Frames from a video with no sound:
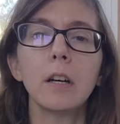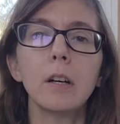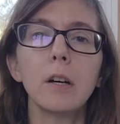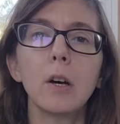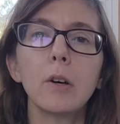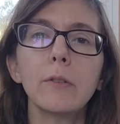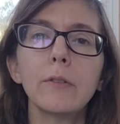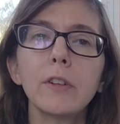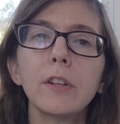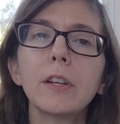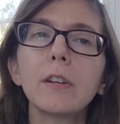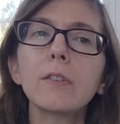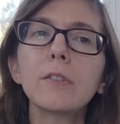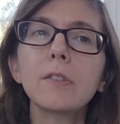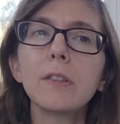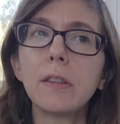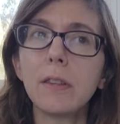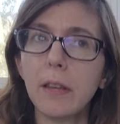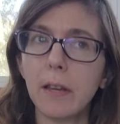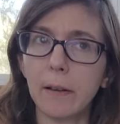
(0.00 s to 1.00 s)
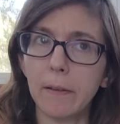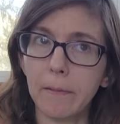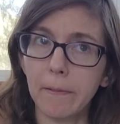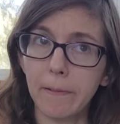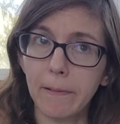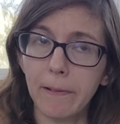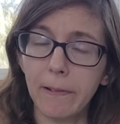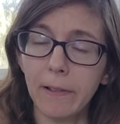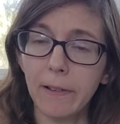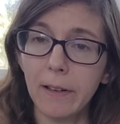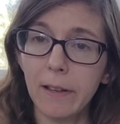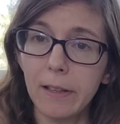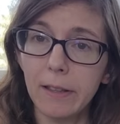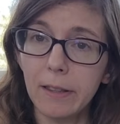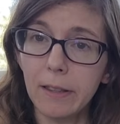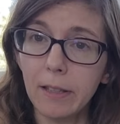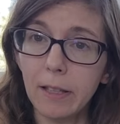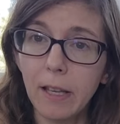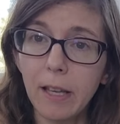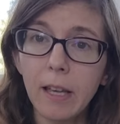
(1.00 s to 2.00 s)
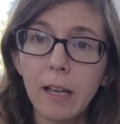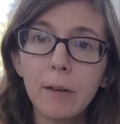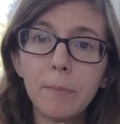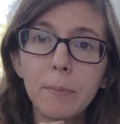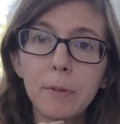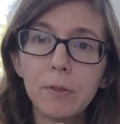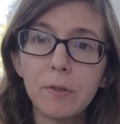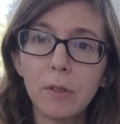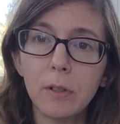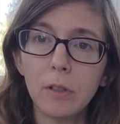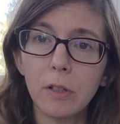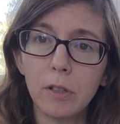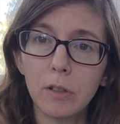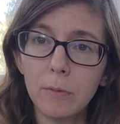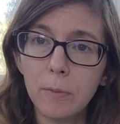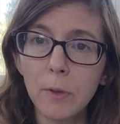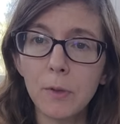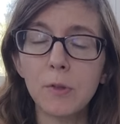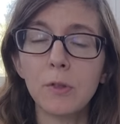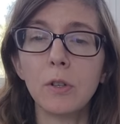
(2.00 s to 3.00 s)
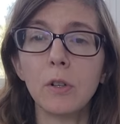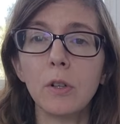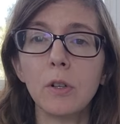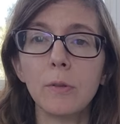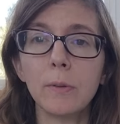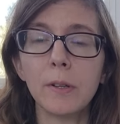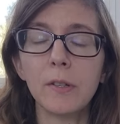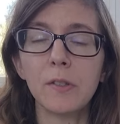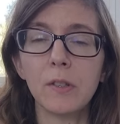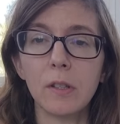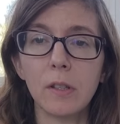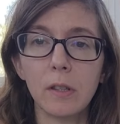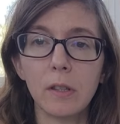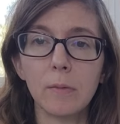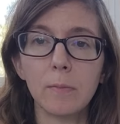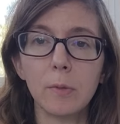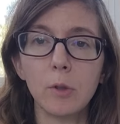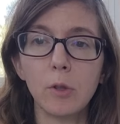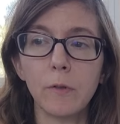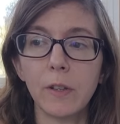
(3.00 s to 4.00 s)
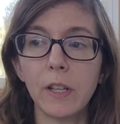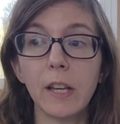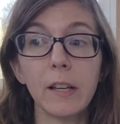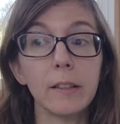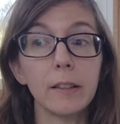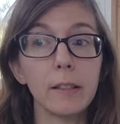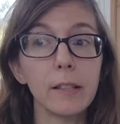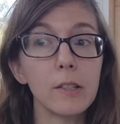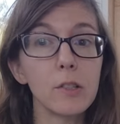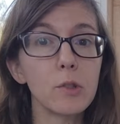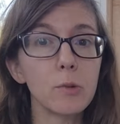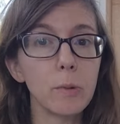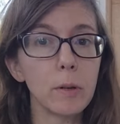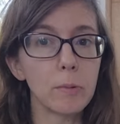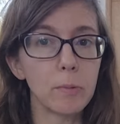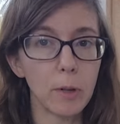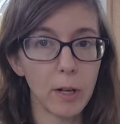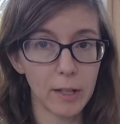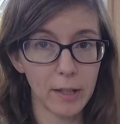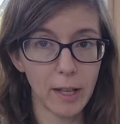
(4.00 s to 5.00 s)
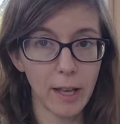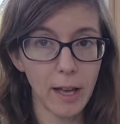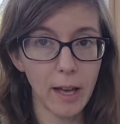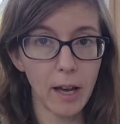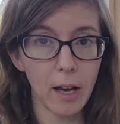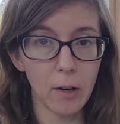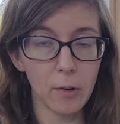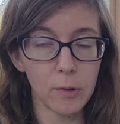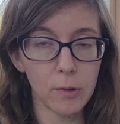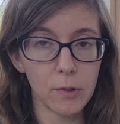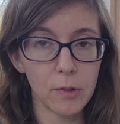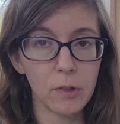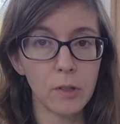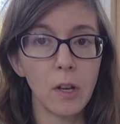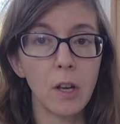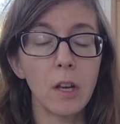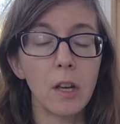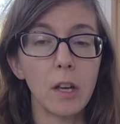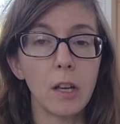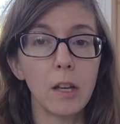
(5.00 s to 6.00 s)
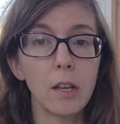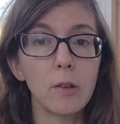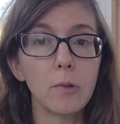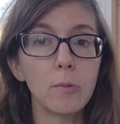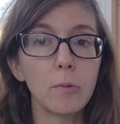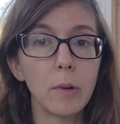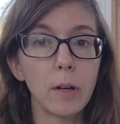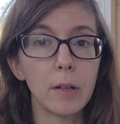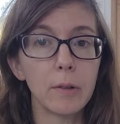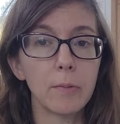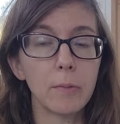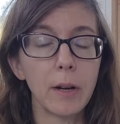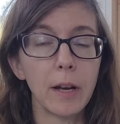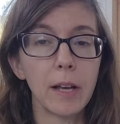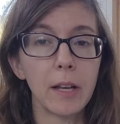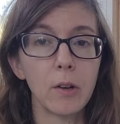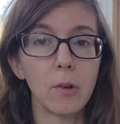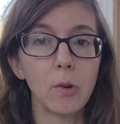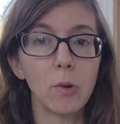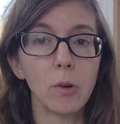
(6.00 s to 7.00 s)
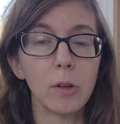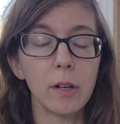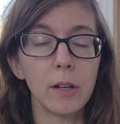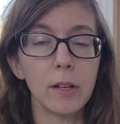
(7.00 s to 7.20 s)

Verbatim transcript: However, here's the thing the camp is almost always in the movie, at least when we're at the house, in one way or